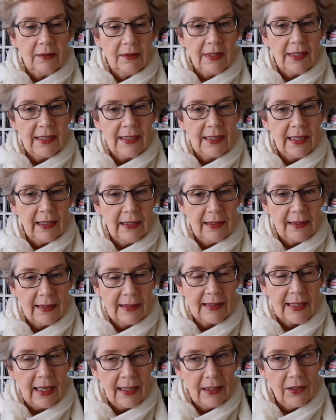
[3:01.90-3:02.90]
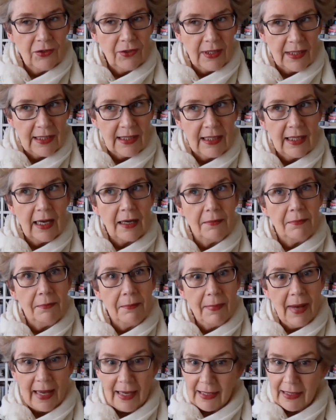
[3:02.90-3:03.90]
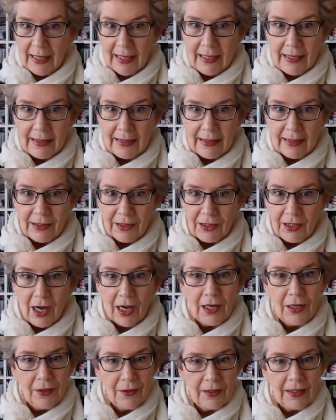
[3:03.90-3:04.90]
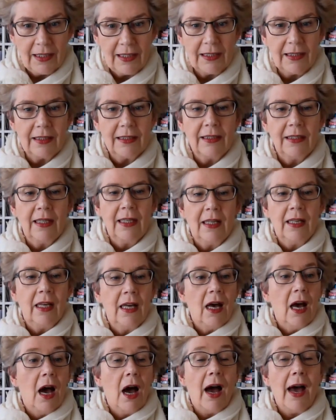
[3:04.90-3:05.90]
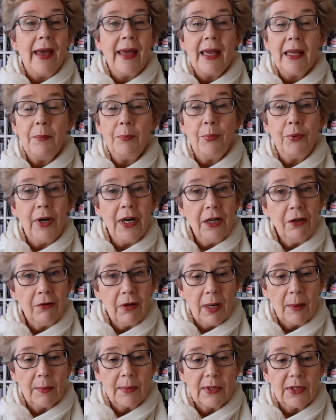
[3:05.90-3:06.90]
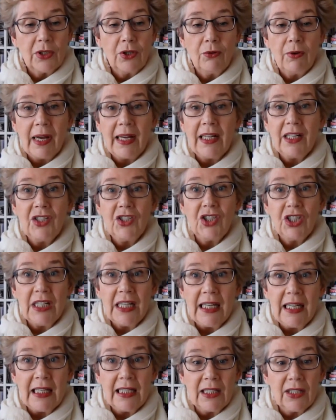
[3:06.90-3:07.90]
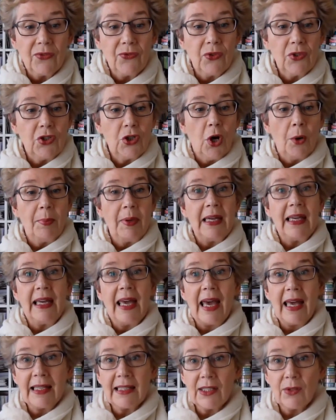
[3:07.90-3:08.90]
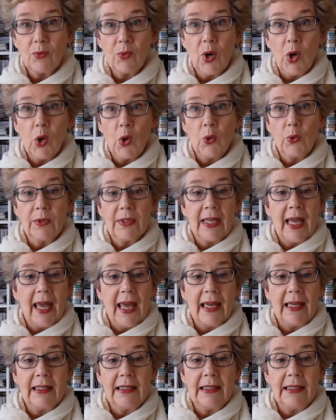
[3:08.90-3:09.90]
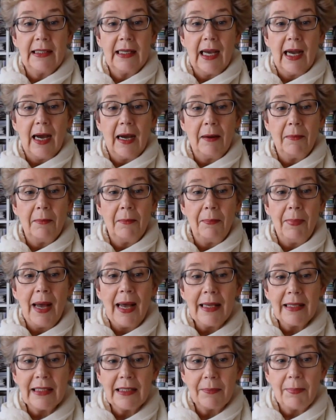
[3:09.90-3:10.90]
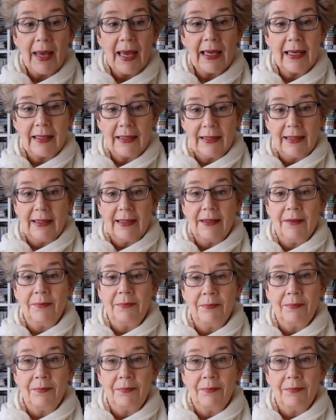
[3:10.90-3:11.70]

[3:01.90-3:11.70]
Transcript: to salad dressing and mayonnaise to dilute it. I add breadcrumbs to grated cheese for topping casseroles and um, pasta bakes.